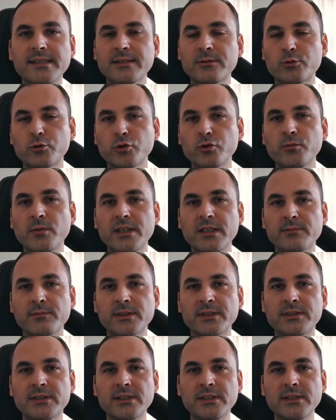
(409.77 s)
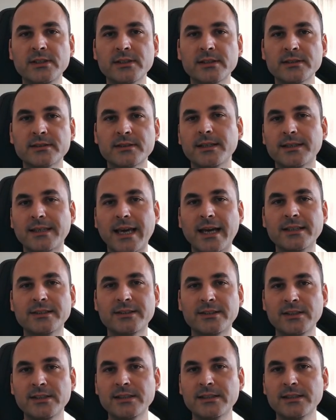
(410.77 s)
too many materials can
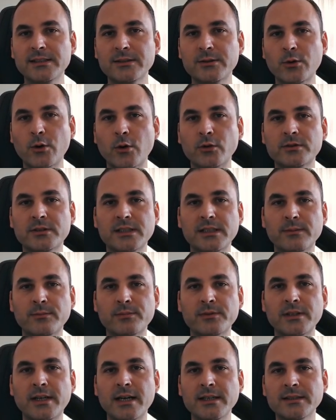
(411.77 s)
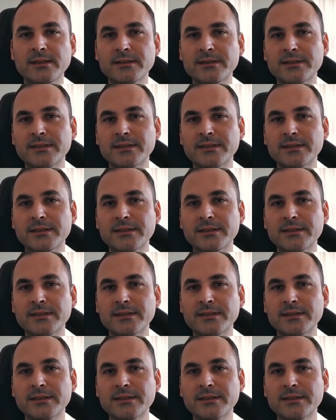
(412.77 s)
trigger code compliance